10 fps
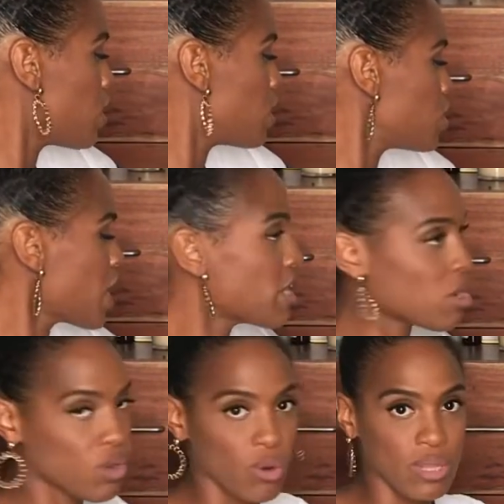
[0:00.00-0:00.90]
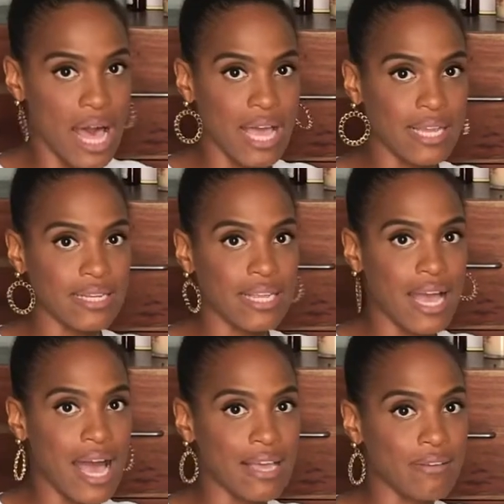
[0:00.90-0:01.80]
Shea Cocoa line
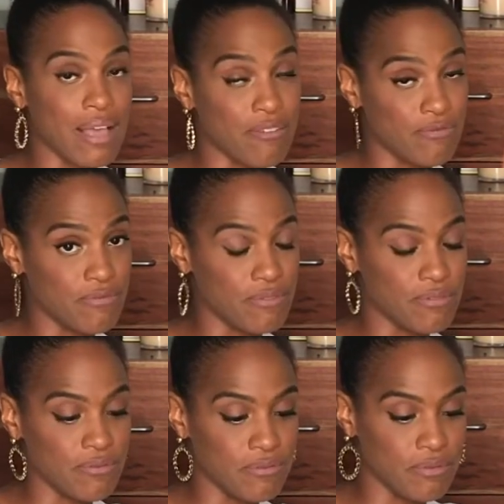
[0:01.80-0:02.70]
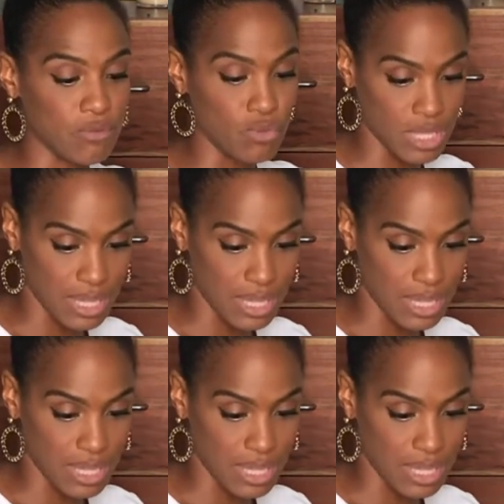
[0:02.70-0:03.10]
I have really